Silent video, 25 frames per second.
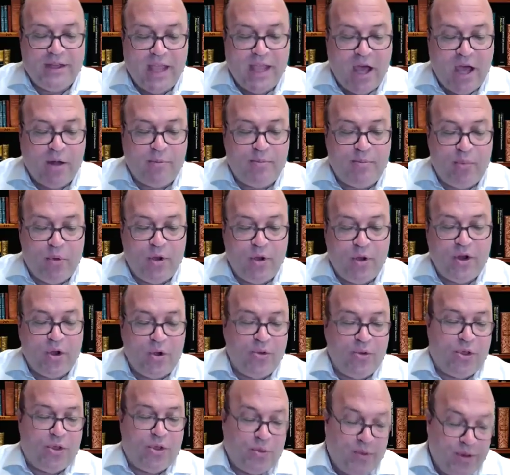down
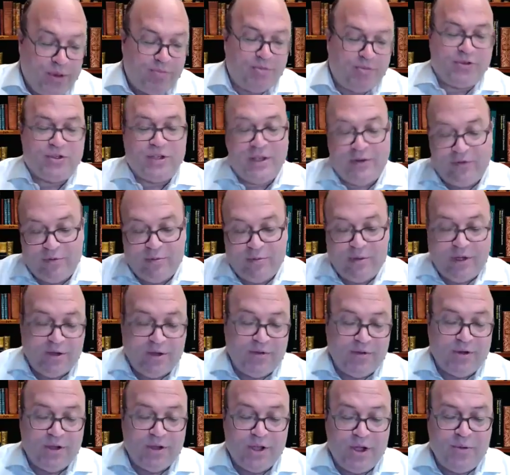0.03% from a
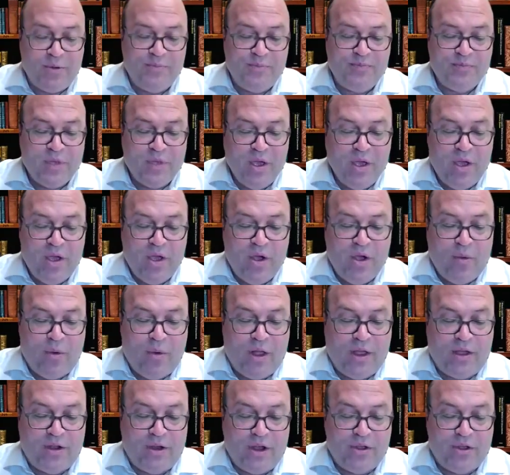year ago,
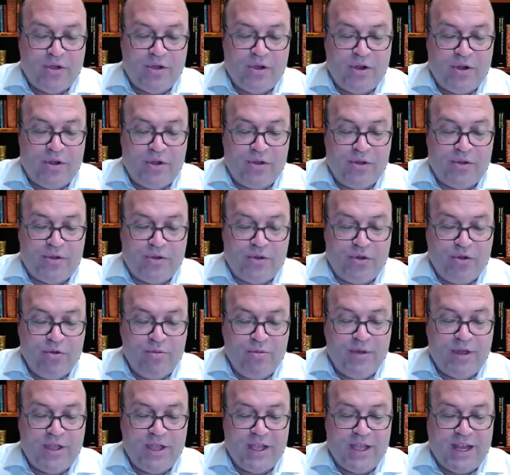while another
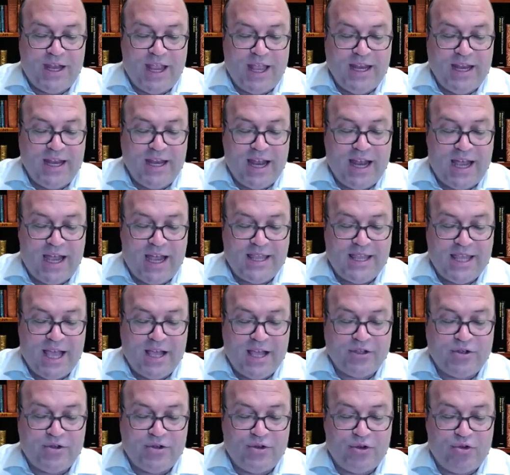
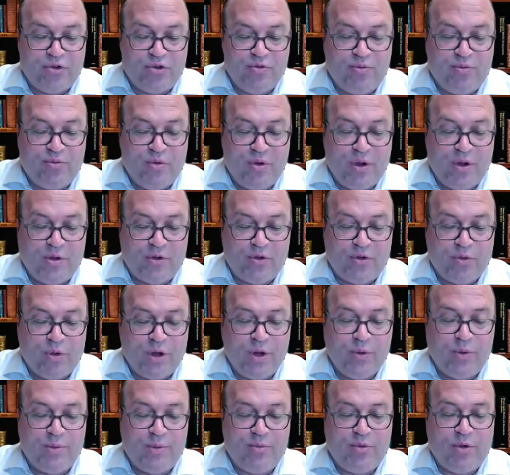2,089,000 or
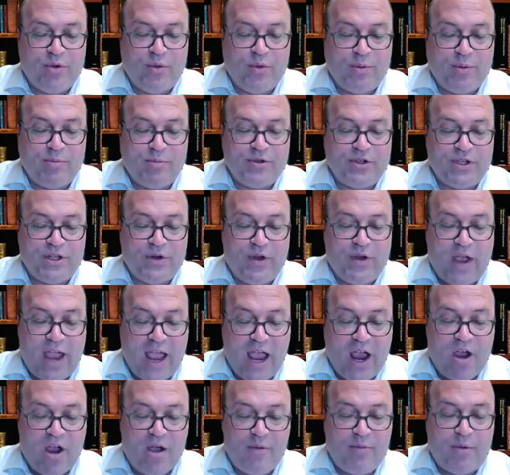21.1% are
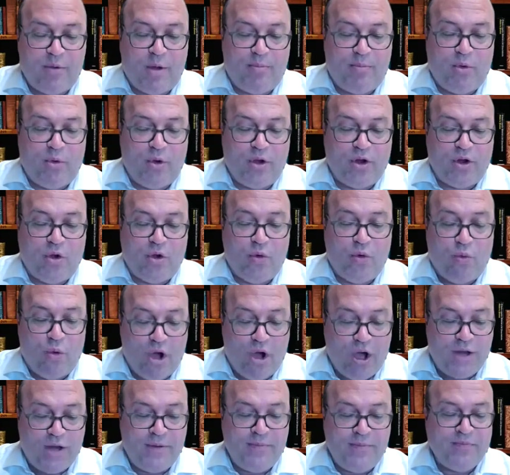Arab, up
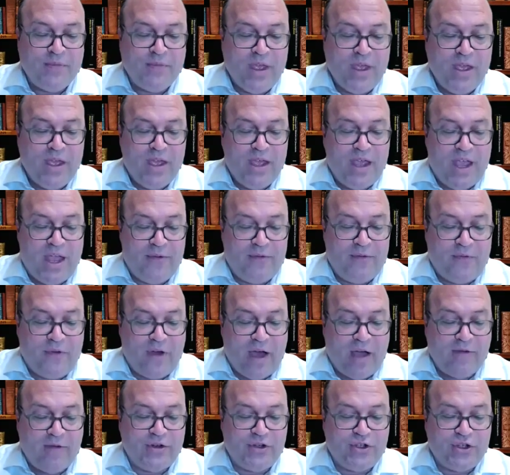0.01, and
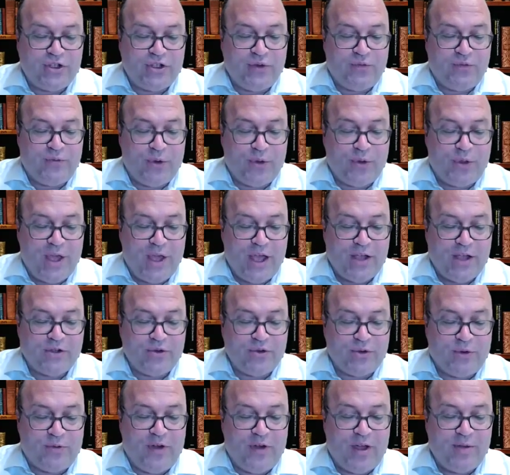
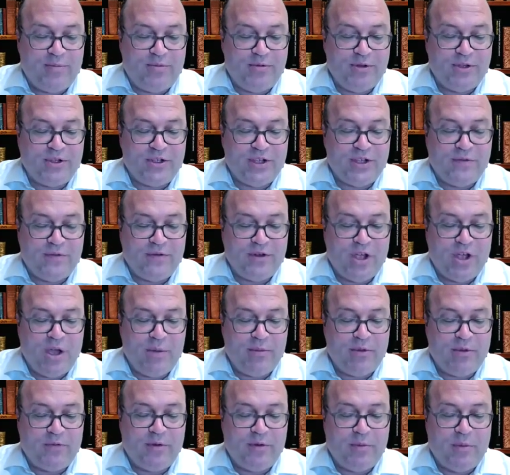564,000 or 5.7
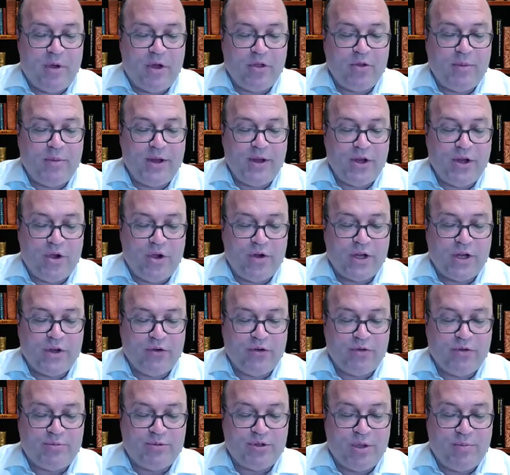coming from other minority
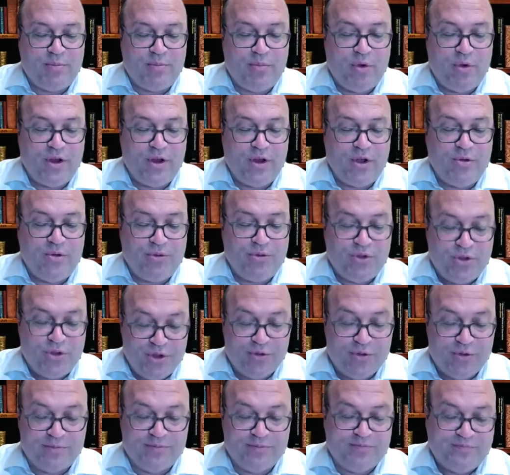groups, up
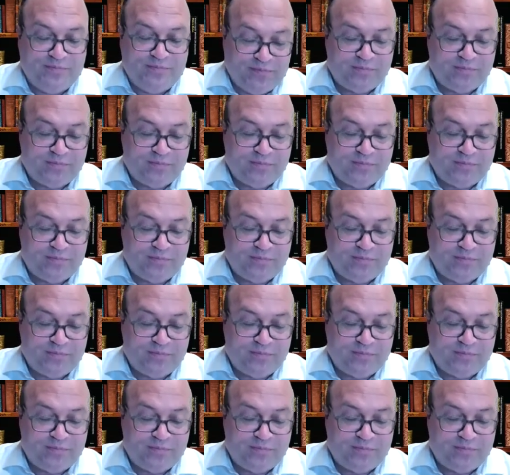0.02,